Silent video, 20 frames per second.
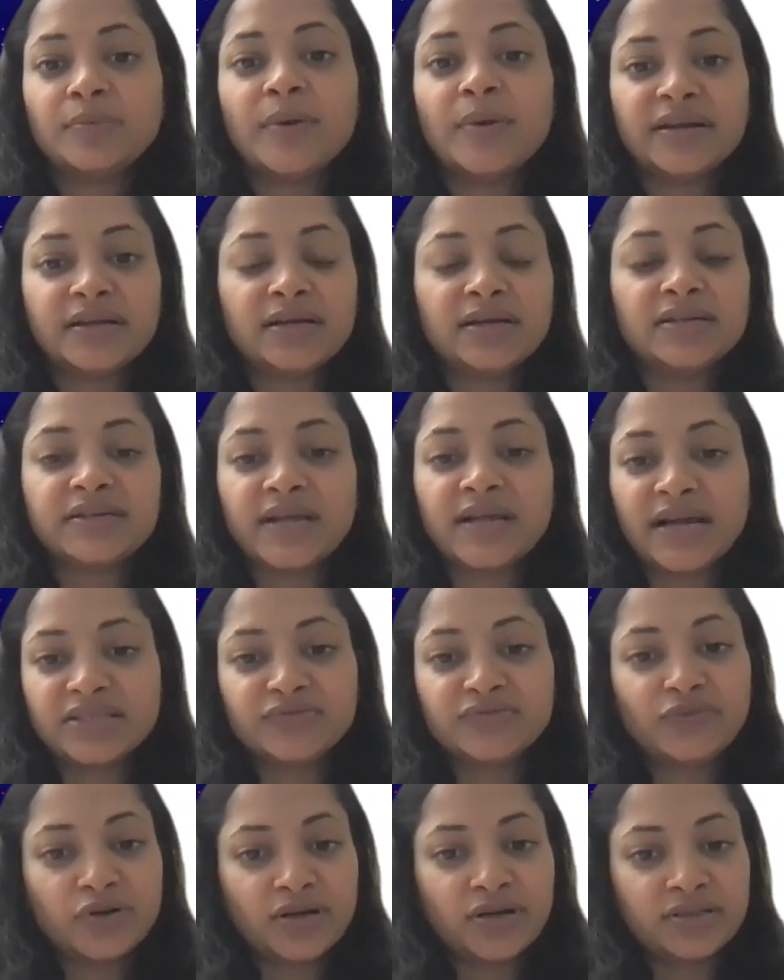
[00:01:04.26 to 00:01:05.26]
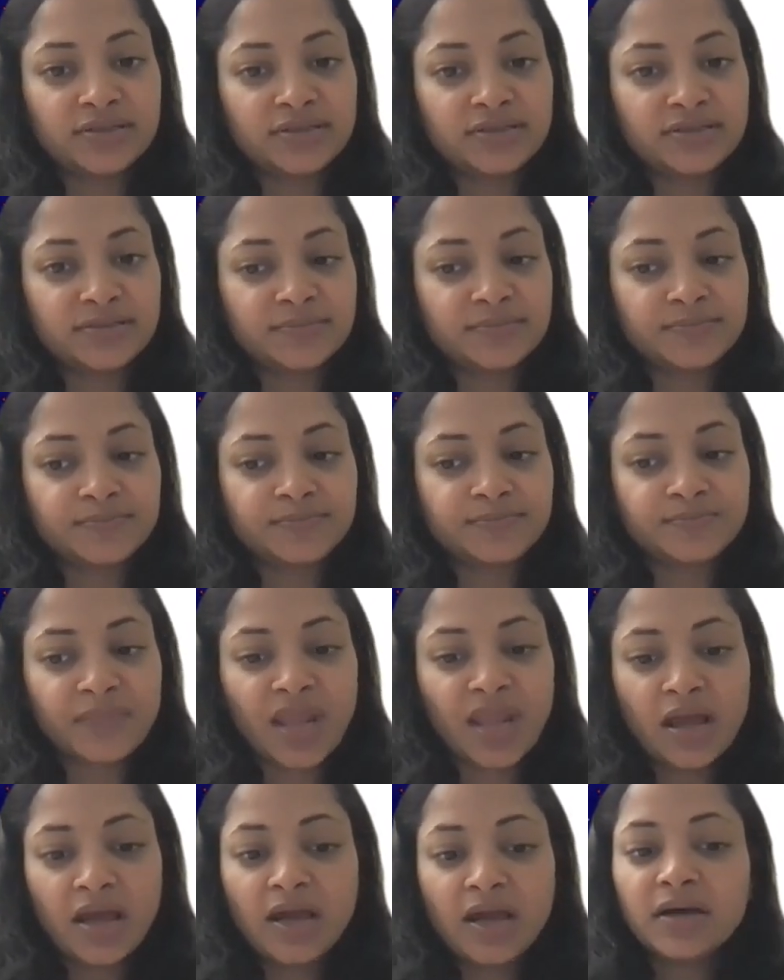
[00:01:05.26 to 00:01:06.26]
the particle tracks for us.
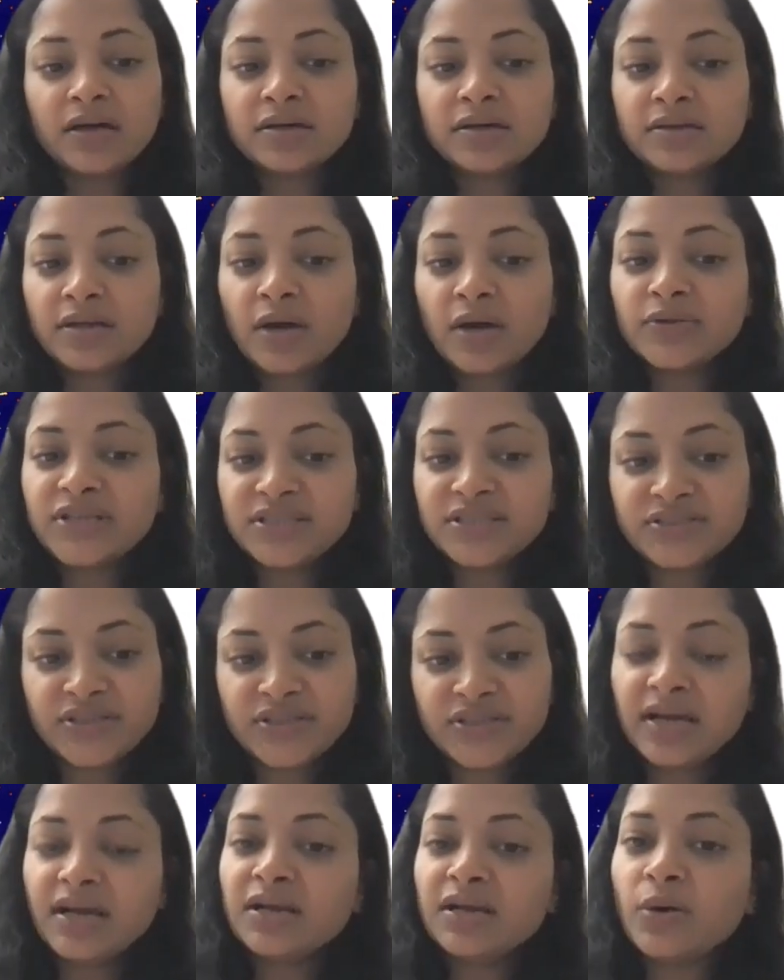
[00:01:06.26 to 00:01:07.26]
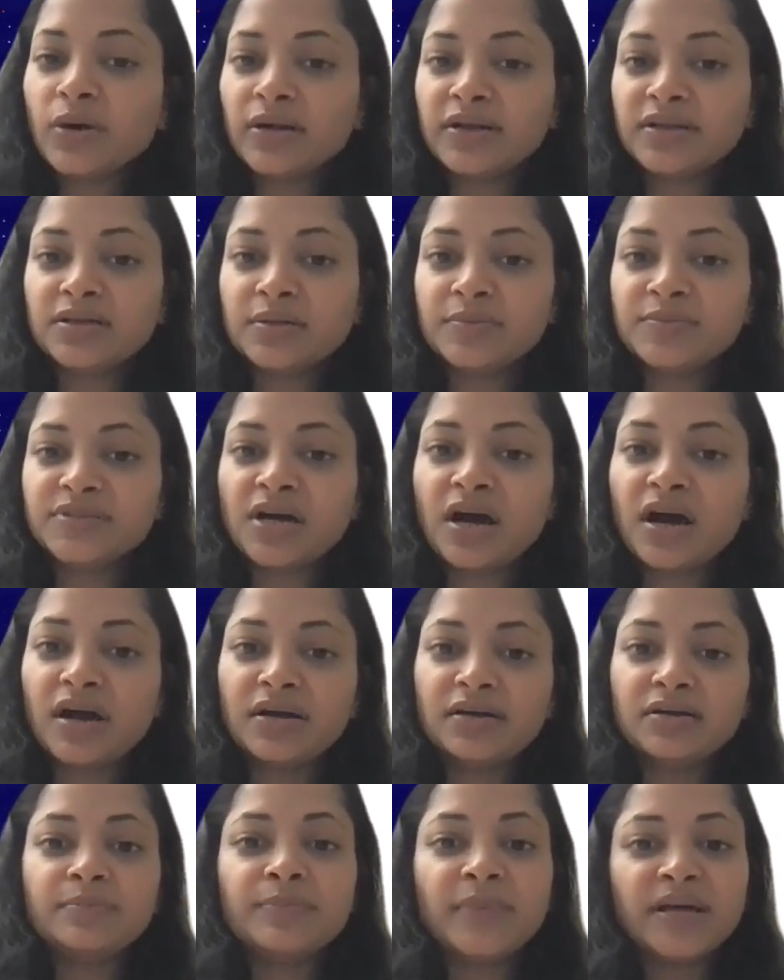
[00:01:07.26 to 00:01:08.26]
Now, these tracking algorithms
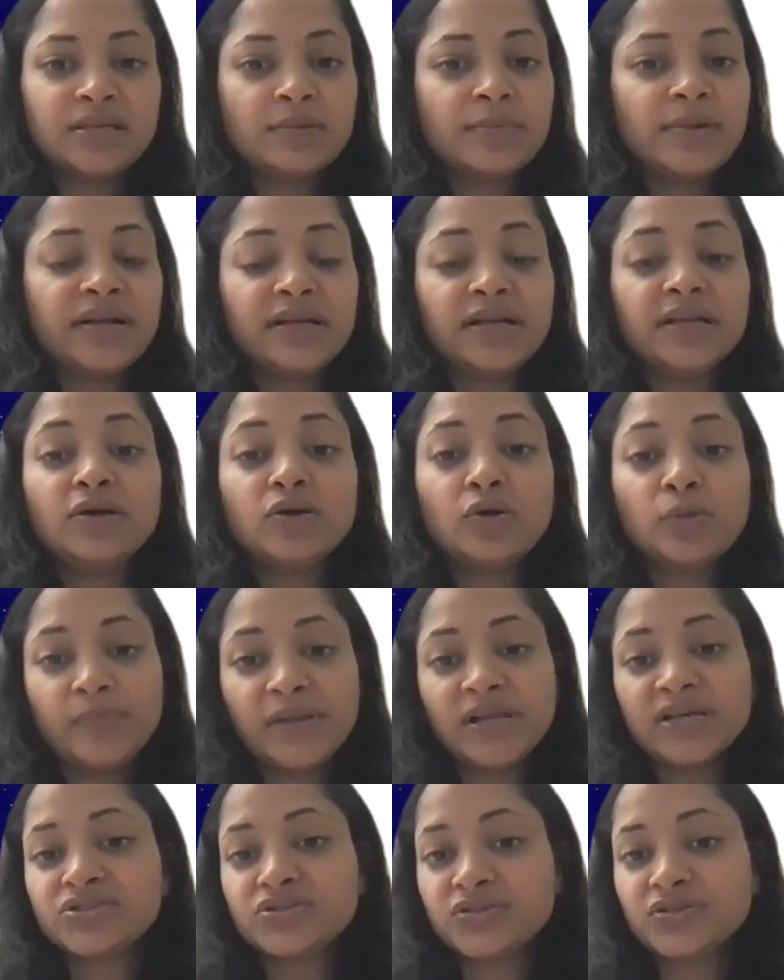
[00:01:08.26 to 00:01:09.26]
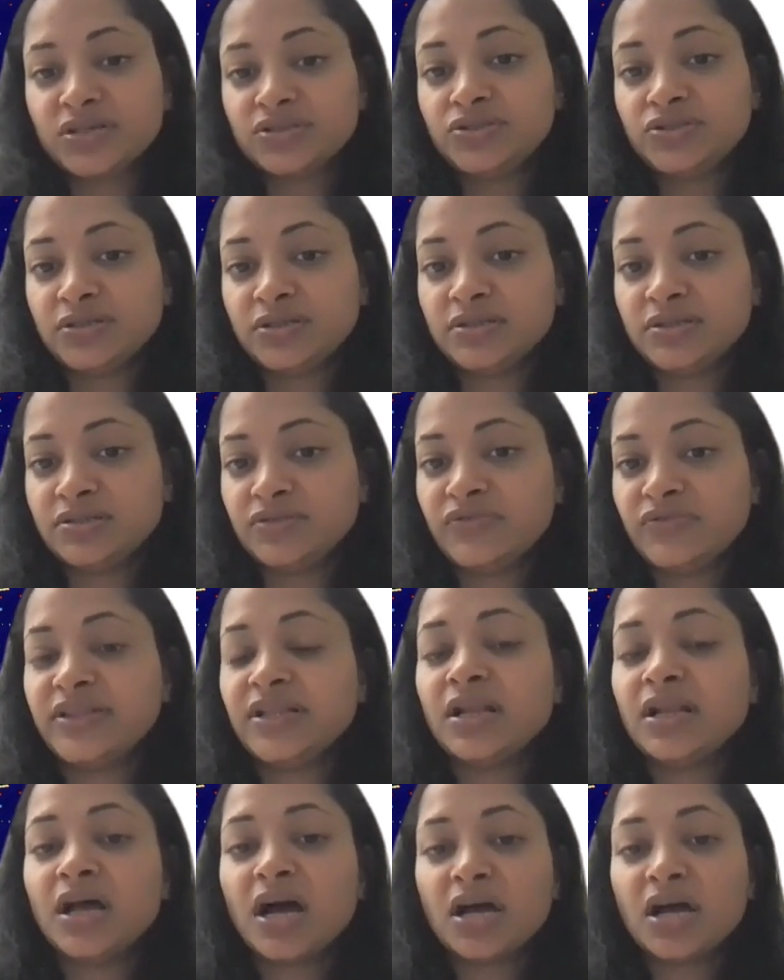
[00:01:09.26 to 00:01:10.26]
are mathematically complex structures with a
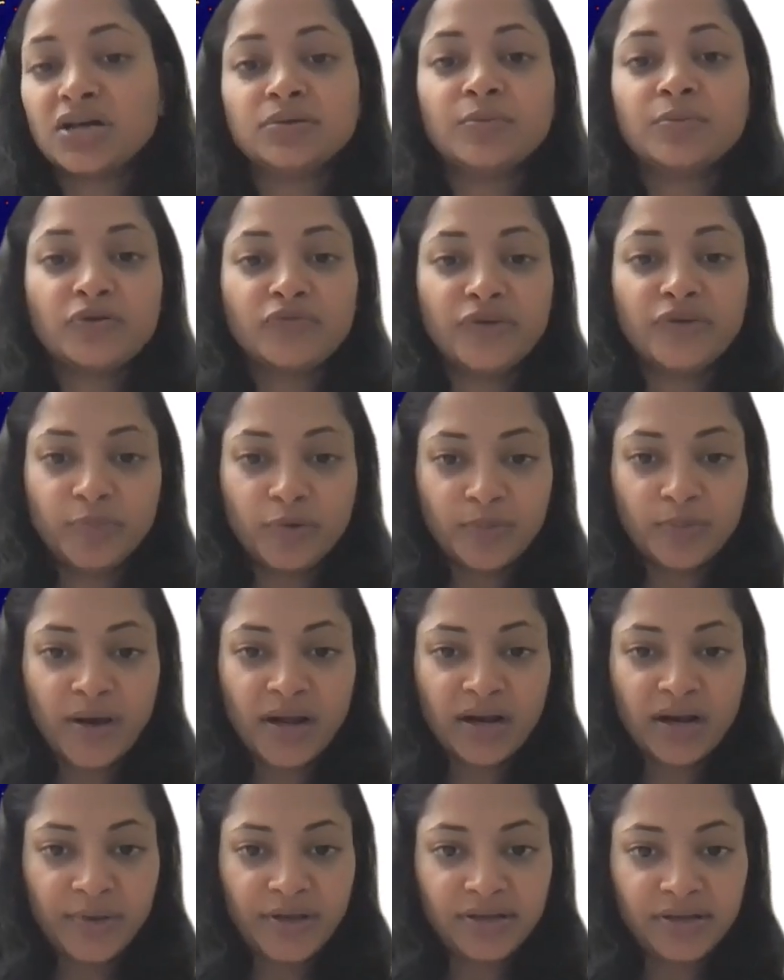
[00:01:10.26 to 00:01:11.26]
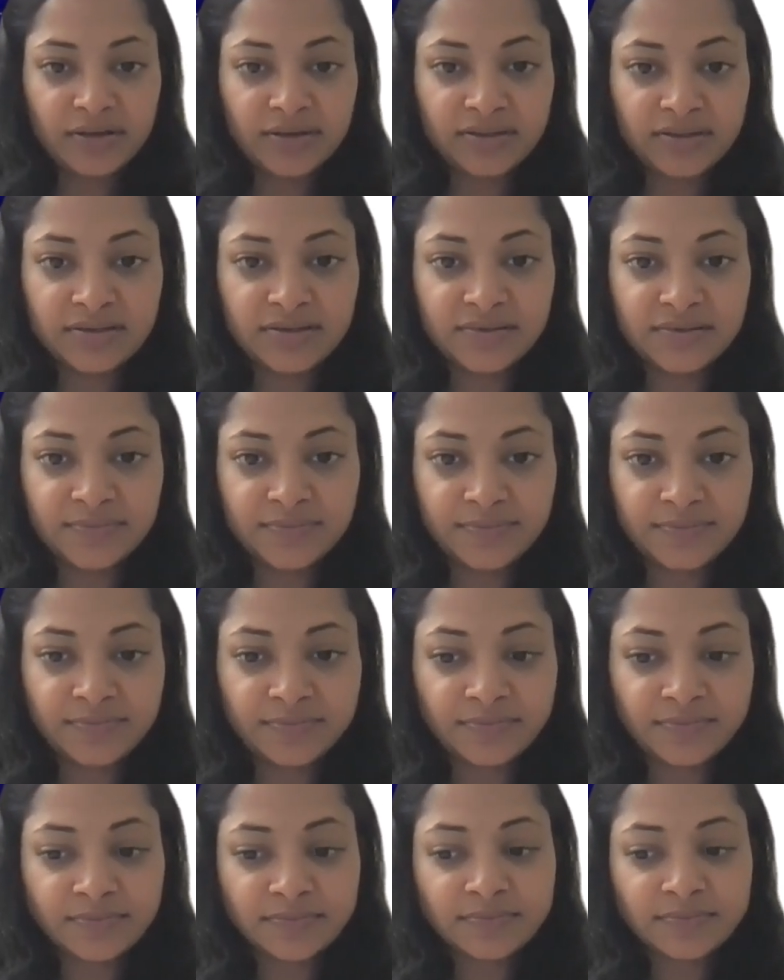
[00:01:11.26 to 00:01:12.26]
large number of input parameters.
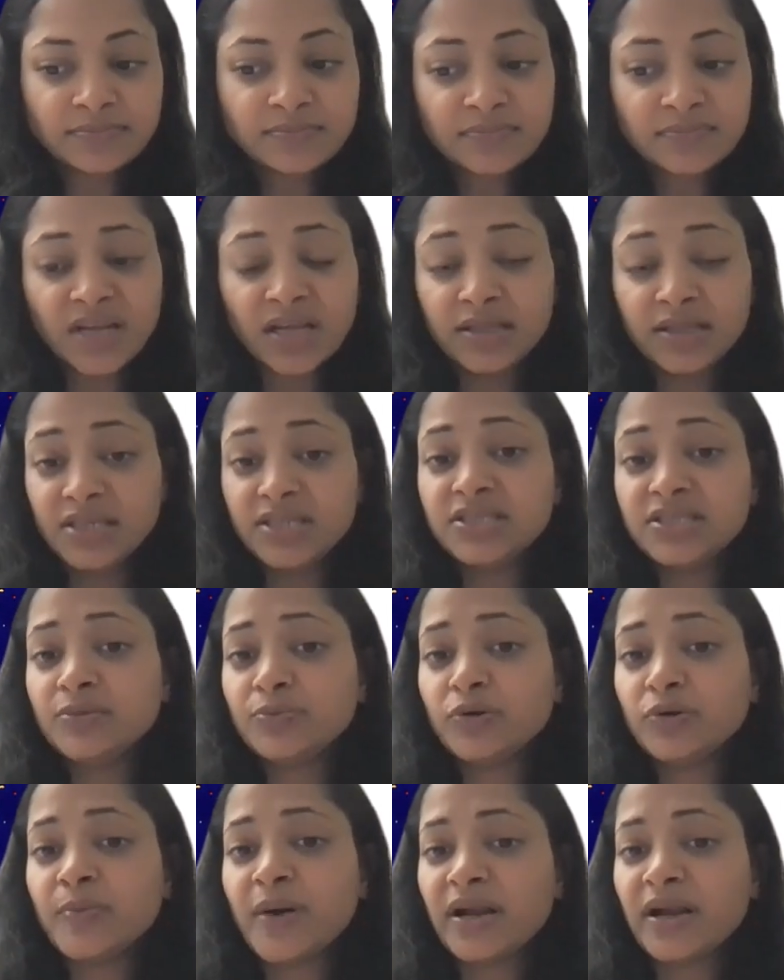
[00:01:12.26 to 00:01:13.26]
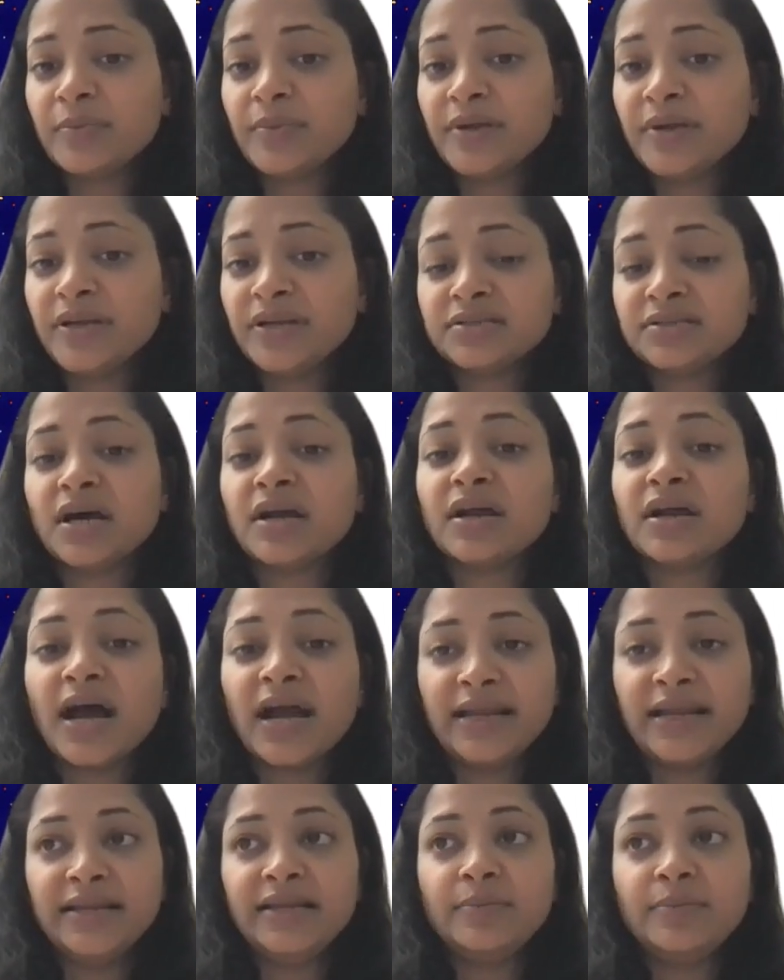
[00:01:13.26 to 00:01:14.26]
These input parameters are
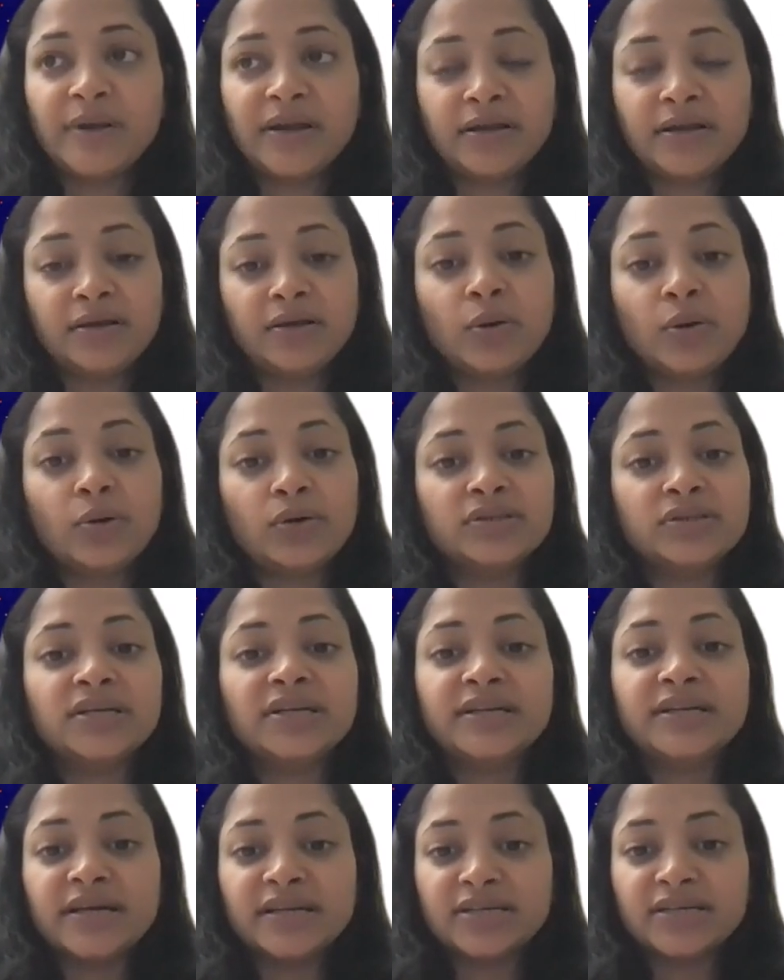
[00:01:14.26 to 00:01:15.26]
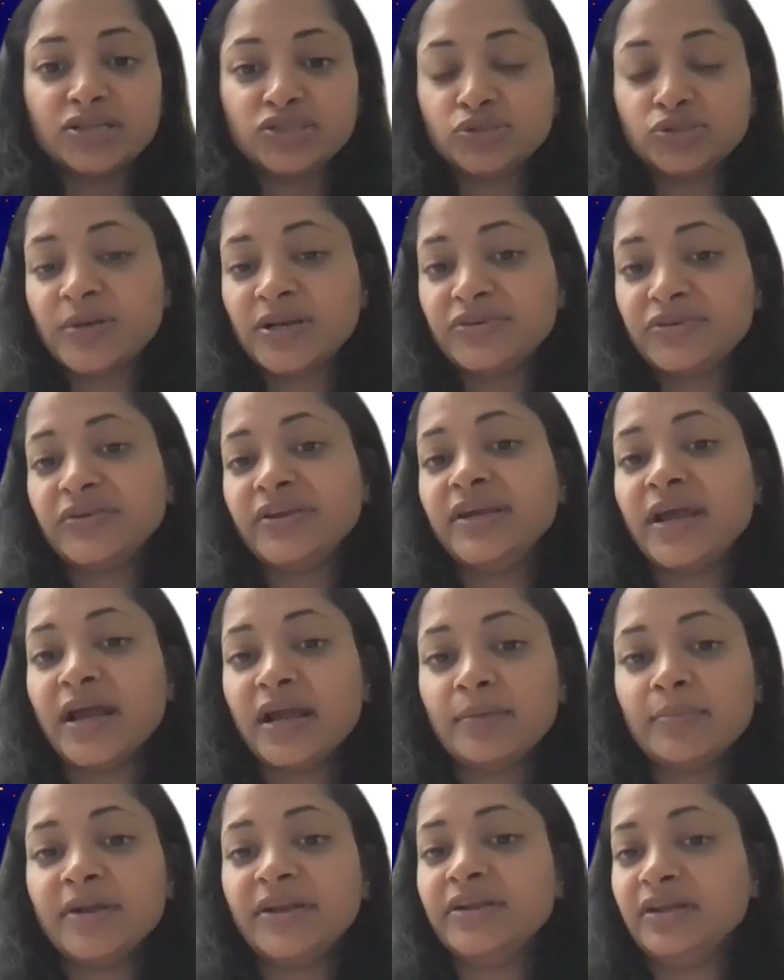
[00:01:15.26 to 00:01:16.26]
highly dependent on the detector geometry
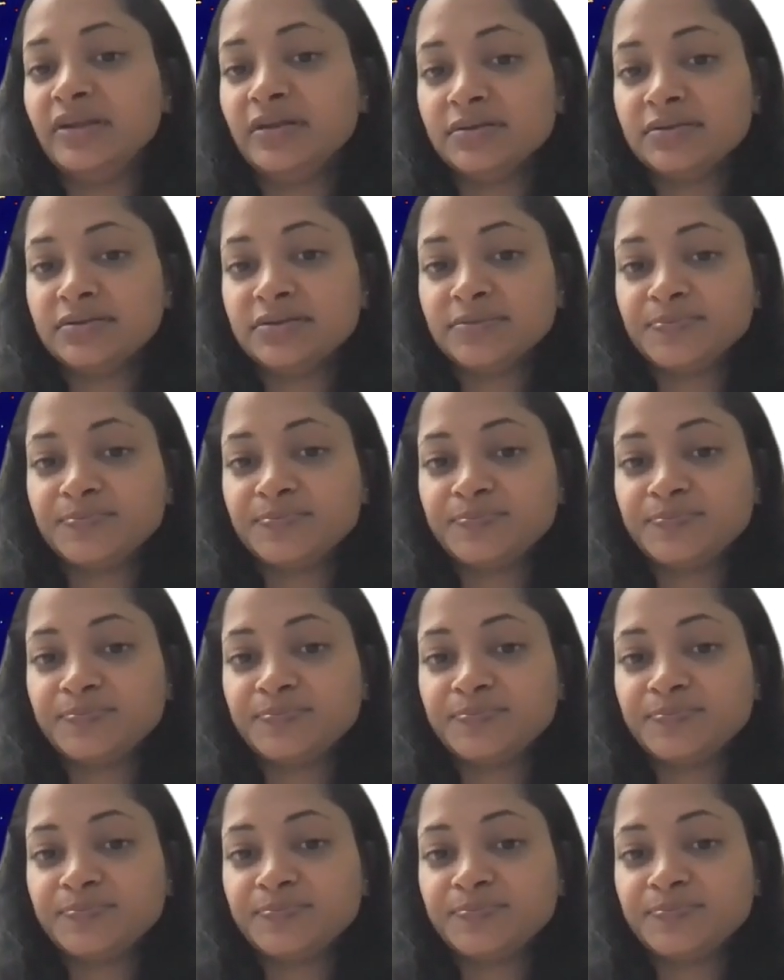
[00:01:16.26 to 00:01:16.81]
and materials.